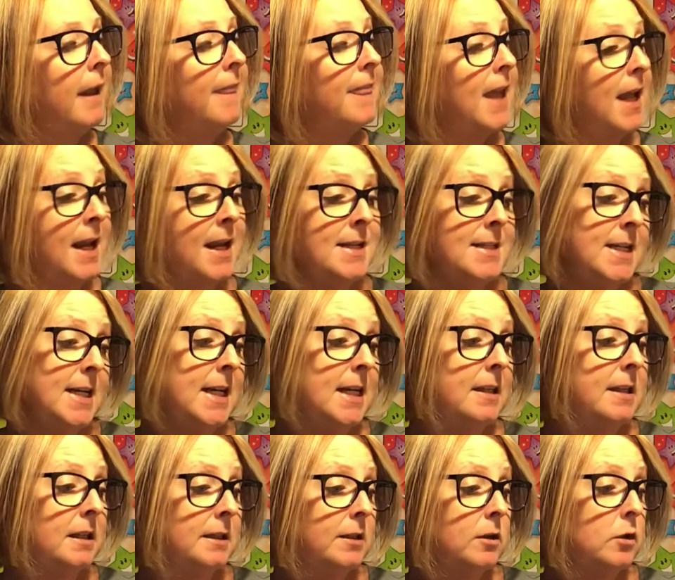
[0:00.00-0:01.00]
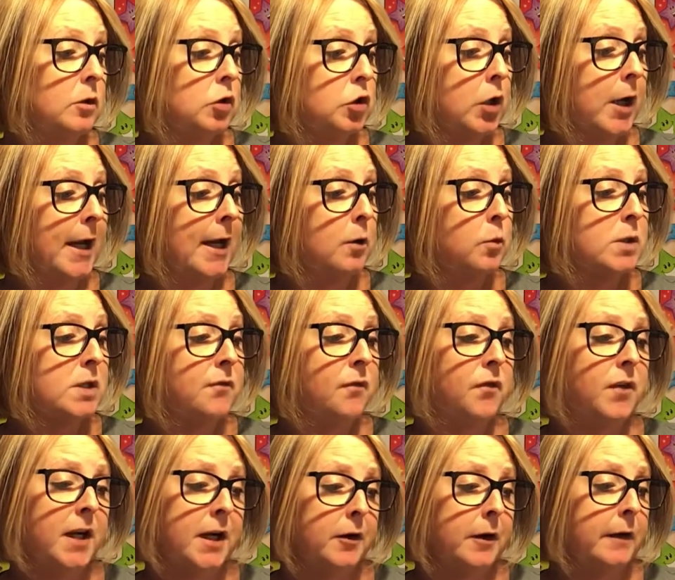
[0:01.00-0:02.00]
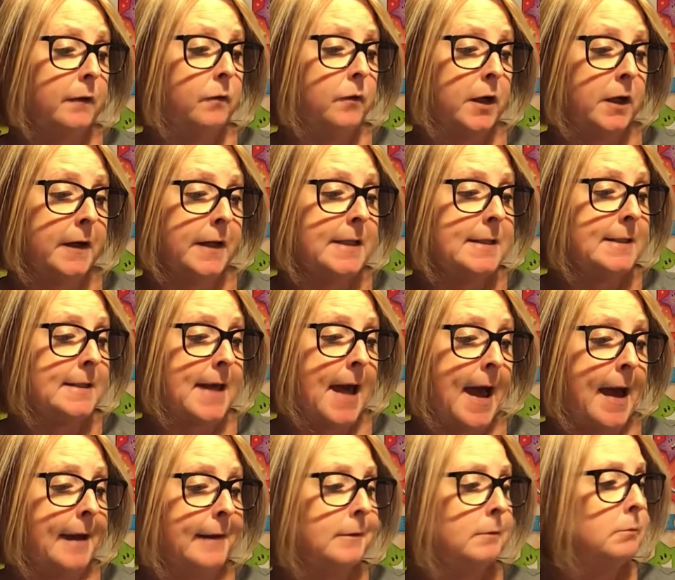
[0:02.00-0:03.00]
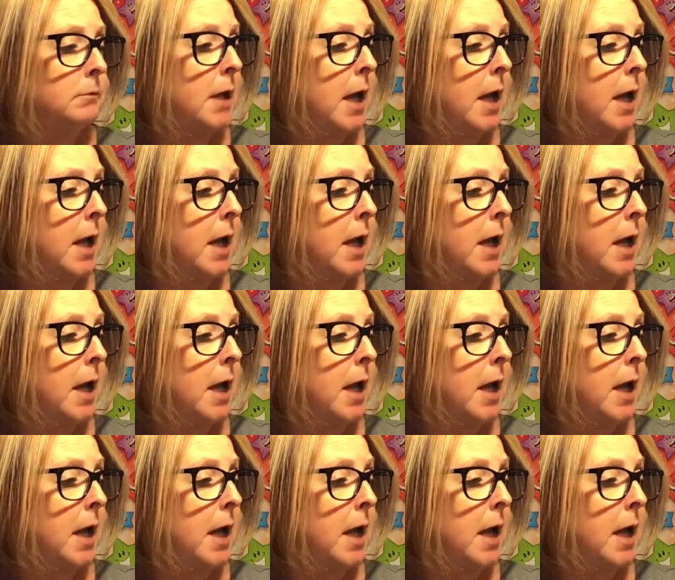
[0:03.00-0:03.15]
Then indeed the little train was very, very sad,